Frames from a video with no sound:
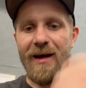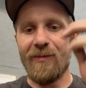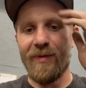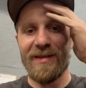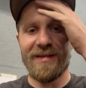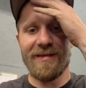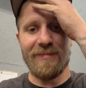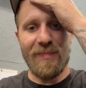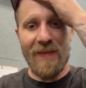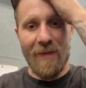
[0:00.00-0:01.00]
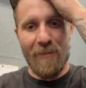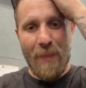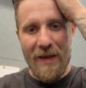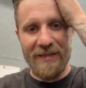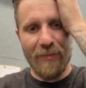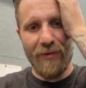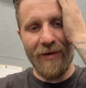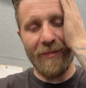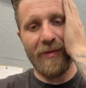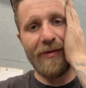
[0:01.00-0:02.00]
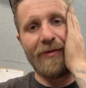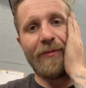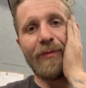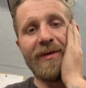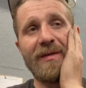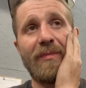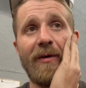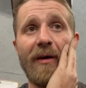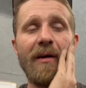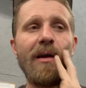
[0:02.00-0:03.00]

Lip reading: what's been the best part of the build, worst part?